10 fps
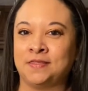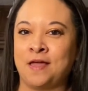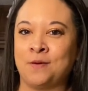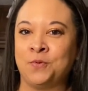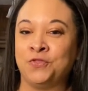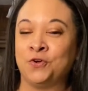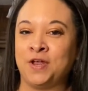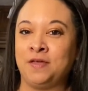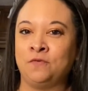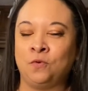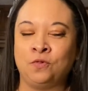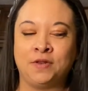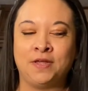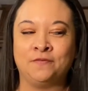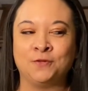that when they're evil
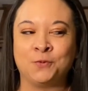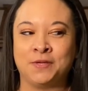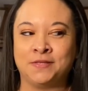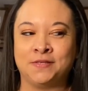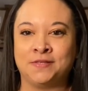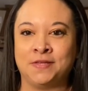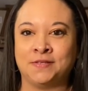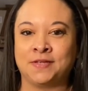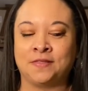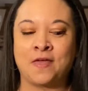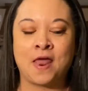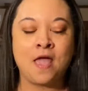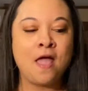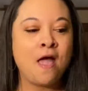and evil twins and things like that.